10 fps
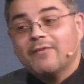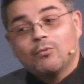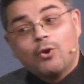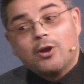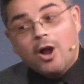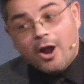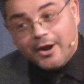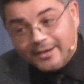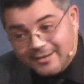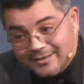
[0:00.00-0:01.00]
you have to work
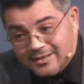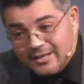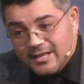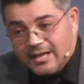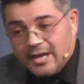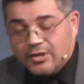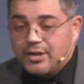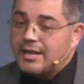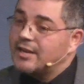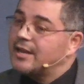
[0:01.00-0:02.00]
hard.
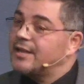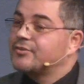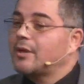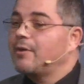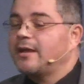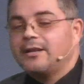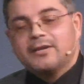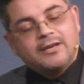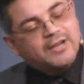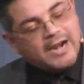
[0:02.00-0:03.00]
You, and, and, some,
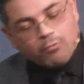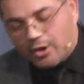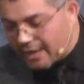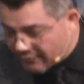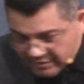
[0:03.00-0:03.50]
and, and you got to